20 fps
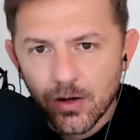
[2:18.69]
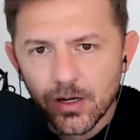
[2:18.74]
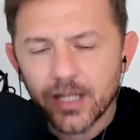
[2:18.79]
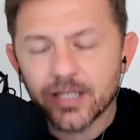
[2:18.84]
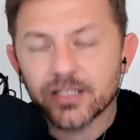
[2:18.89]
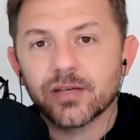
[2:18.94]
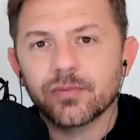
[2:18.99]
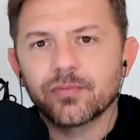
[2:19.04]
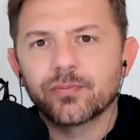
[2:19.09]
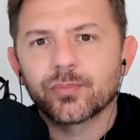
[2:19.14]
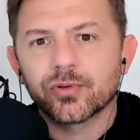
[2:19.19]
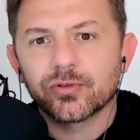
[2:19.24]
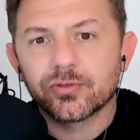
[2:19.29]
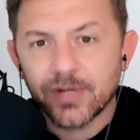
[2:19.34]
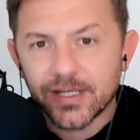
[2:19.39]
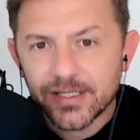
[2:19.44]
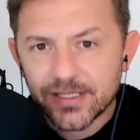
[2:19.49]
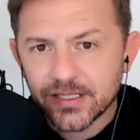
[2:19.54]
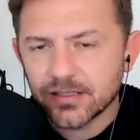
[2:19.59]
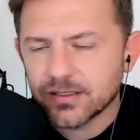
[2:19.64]
It's a
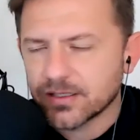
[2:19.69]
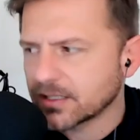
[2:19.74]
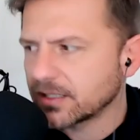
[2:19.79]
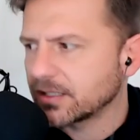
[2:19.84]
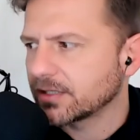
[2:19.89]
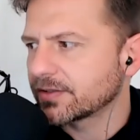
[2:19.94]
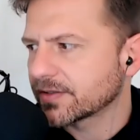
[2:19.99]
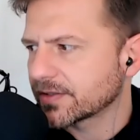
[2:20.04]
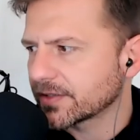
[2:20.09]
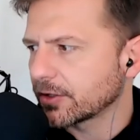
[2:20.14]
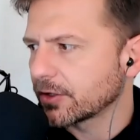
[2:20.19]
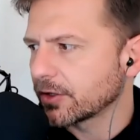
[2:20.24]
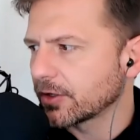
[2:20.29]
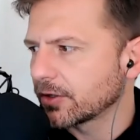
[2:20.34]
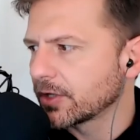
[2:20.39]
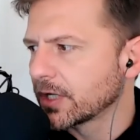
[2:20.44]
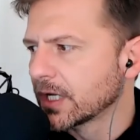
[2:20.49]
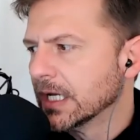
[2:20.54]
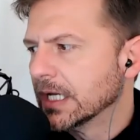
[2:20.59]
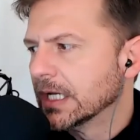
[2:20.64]
present
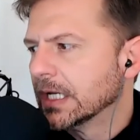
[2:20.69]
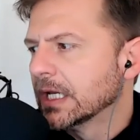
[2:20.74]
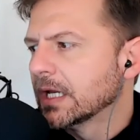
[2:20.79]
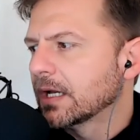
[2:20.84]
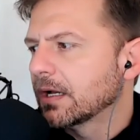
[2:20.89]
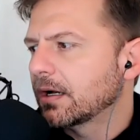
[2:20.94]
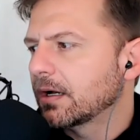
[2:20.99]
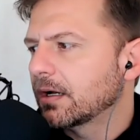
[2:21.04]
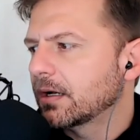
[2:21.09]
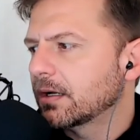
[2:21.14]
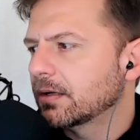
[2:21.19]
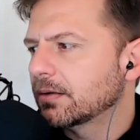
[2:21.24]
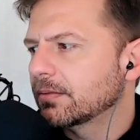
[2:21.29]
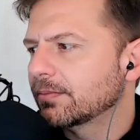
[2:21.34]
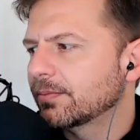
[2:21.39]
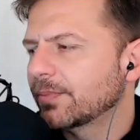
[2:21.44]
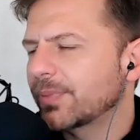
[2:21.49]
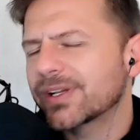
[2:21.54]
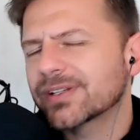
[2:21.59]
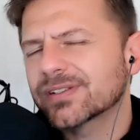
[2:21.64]
concern,
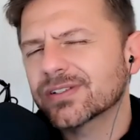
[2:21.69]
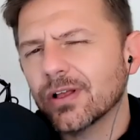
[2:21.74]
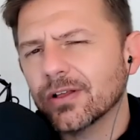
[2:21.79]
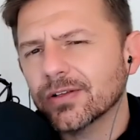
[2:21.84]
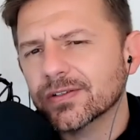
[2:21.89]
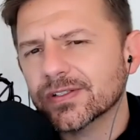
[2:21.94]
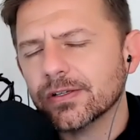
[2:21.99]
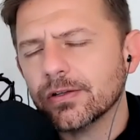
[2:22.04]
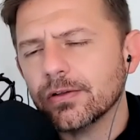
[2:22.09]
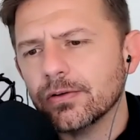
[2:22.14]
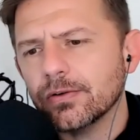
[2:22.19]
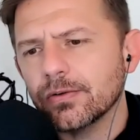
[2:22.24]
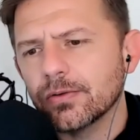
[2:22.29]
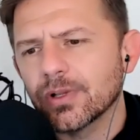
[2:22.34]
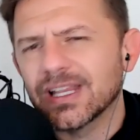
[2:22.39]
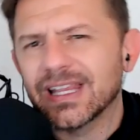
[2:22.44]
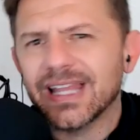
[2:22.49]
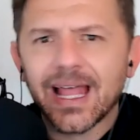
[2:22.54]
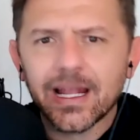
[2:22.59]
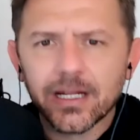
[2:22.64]
but it's also
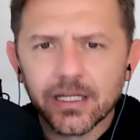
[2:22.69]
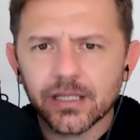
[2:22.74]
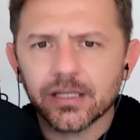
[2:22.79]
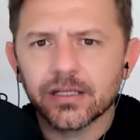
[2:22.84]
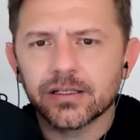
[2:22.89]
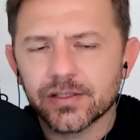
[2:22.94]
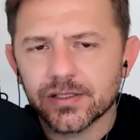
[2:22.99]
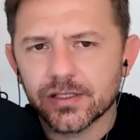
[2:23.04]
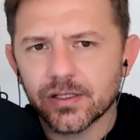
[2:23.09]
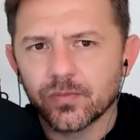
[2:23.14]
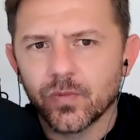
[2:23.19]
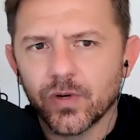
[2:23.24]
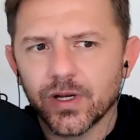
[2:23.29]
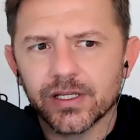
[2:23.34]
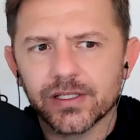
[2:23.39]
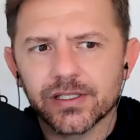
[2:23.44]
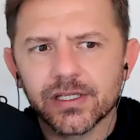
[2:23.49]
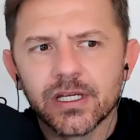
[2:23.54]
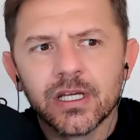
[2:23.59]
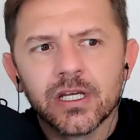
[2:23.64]
lacking in some
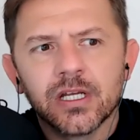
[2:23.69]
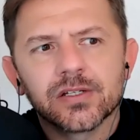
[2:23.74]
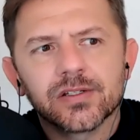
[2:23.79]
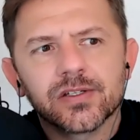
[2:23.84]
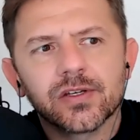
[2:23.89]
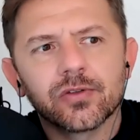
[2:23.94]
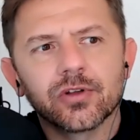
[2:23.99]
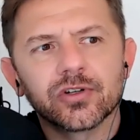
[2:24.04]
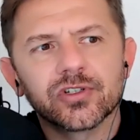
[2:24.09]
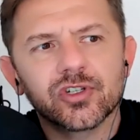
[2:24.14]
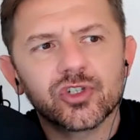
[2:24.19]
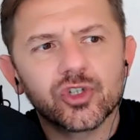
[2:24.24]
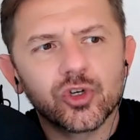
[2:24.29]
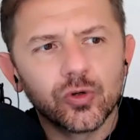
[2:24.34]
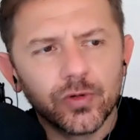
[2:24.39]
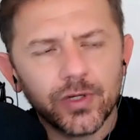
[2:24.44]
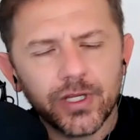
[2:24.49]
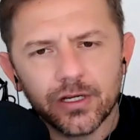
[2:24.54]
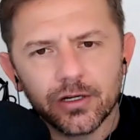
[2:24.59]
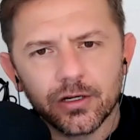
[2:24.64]
ways. So there's a
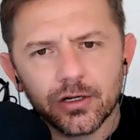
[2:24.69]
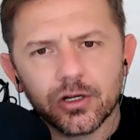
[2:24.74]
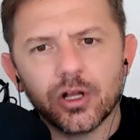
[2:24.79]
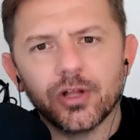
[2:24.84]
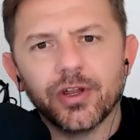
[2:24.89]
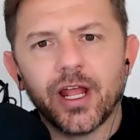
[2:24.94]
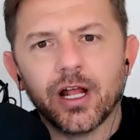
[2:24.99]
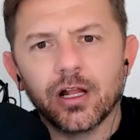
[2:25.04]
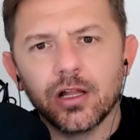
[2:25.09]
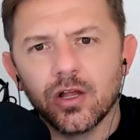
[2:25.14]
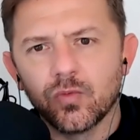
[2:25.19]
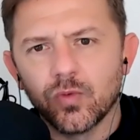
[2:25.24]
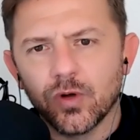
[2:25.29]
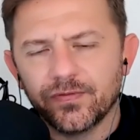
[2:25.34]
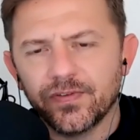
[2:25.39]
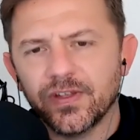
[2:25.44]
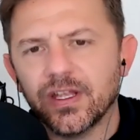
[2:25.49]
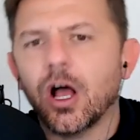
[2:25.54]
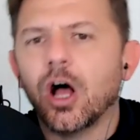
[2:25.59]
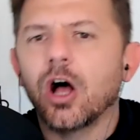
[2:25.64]
tool here called
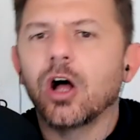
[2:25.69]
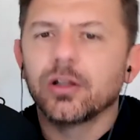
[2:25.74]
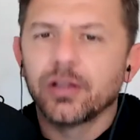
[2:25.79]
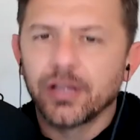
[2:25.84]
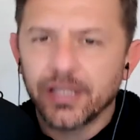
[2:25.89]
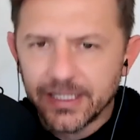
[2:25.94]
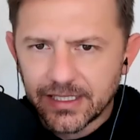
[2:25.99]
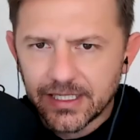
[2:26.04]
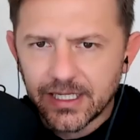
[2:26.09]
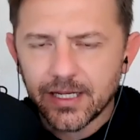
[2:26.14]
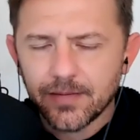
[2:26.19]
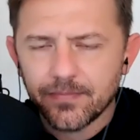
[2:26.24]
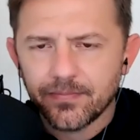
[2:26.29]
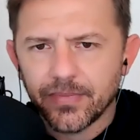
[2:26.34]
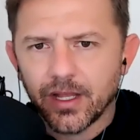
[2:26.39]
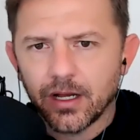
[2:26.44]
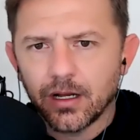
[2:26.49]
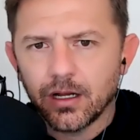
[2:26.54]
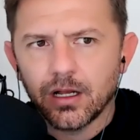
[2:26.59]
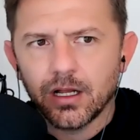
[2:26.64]
HelloWoofy. I'll link it
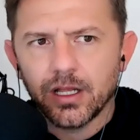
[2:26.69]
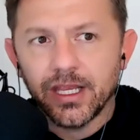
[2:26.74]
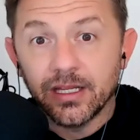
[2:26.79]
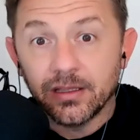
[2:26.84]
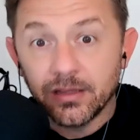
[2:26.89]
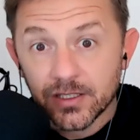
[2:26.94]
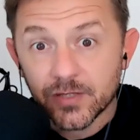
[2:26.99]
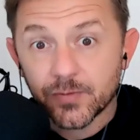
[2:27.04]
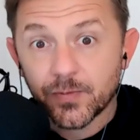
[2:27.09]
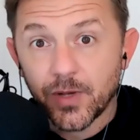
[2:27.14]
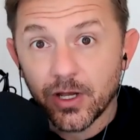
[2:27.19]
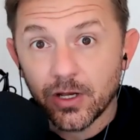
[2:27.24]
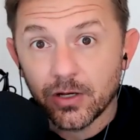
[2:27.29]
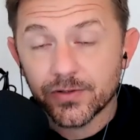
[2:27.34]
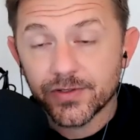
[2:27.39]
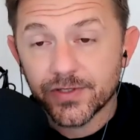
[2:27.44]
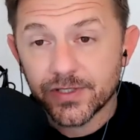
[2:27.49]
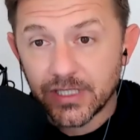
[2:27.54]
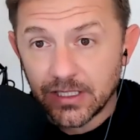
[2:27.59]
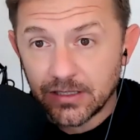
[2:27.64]
in this
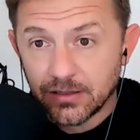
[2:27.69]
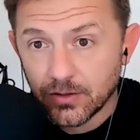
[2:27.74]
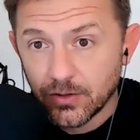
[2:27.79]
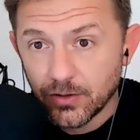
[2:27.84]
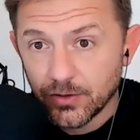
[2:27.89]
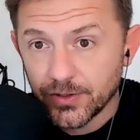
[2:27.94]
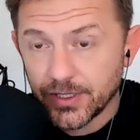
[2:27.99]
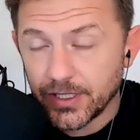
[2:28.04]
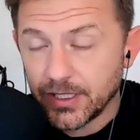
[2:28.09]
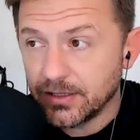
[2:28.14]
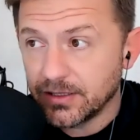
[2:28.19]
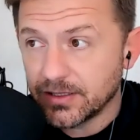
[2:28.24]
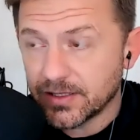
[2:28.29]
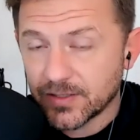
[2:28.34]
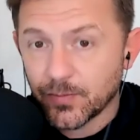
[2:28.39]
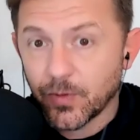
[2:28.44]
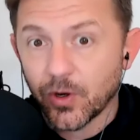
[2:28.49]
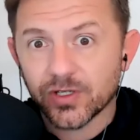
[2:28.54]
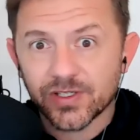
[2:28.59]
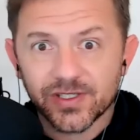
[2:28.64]
post in the
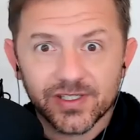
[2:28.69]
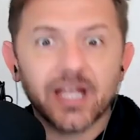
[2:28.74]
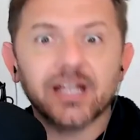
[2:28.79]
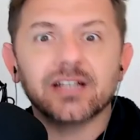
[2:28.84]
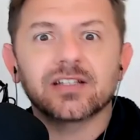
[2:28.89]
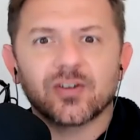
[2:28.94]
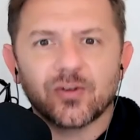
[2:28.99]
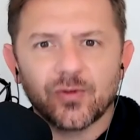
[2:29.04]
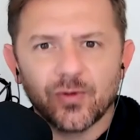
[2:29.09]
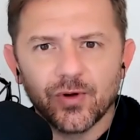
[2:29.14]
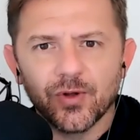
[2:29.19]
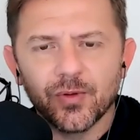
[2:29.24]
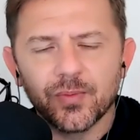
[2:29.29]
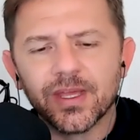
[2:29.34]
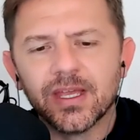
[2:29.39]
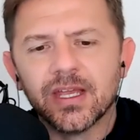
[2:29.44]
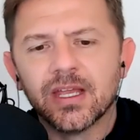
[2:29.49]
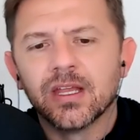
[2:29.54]
Spark Sites group.